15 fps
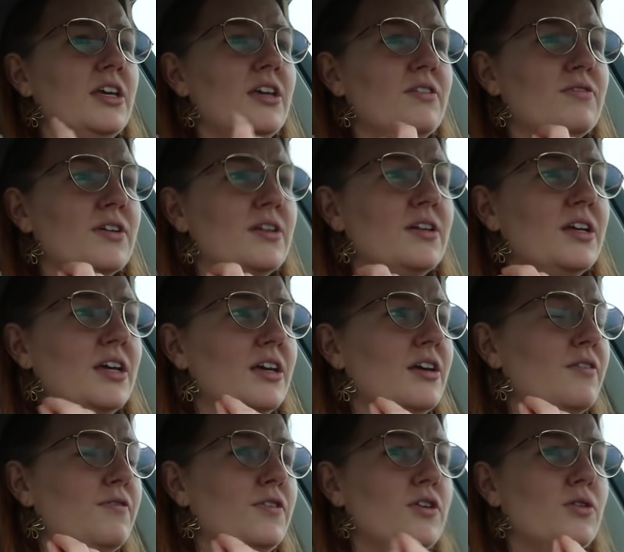even
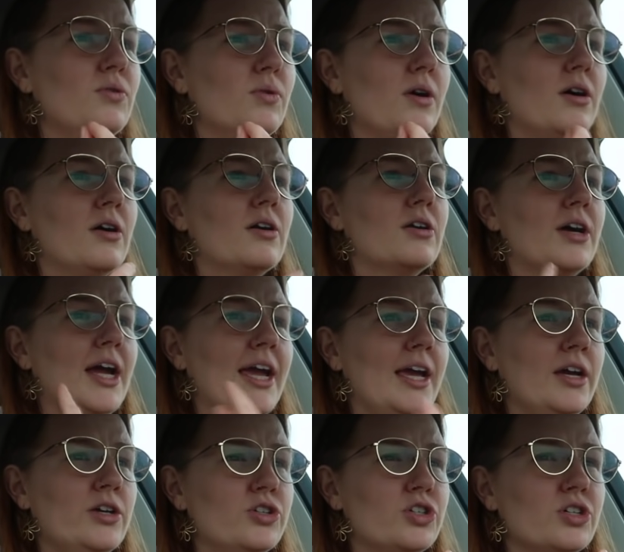if you are
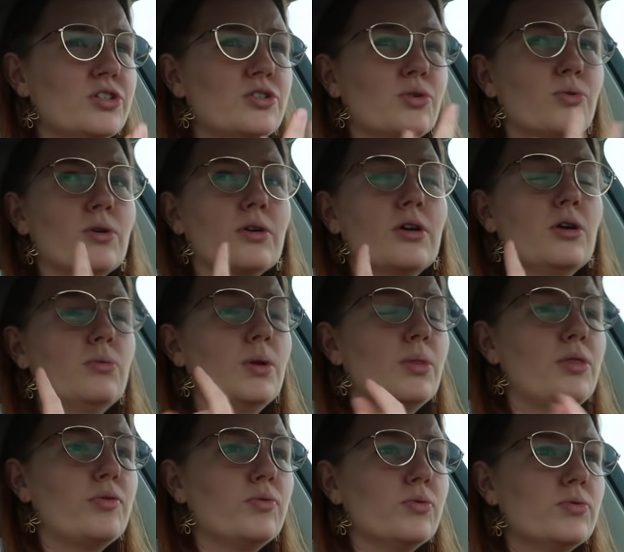anxious or going
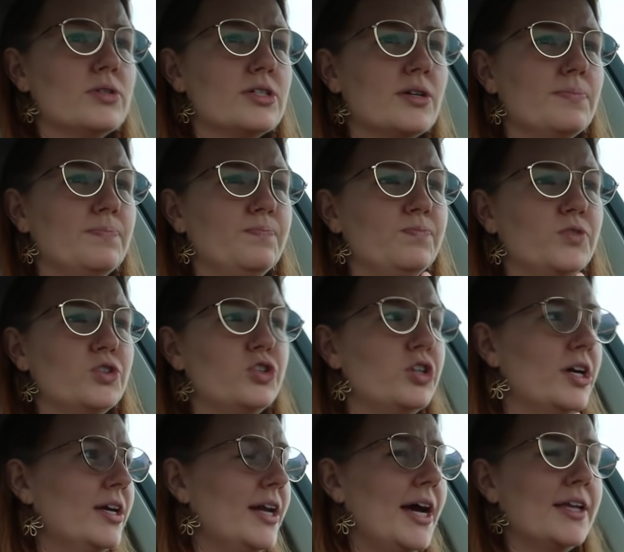through some
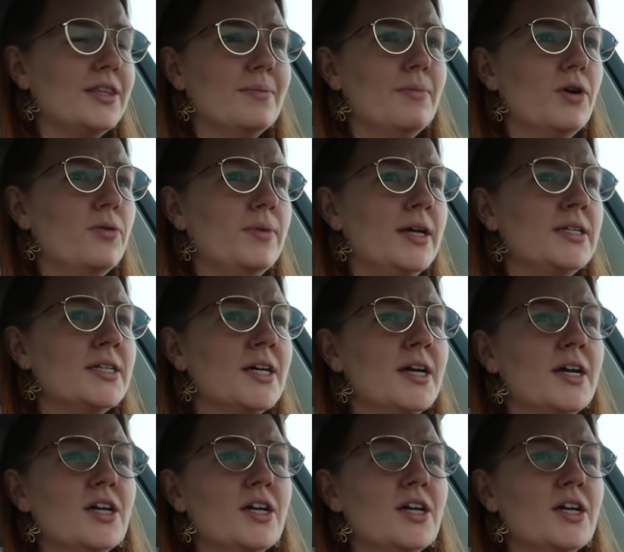shit at the moment,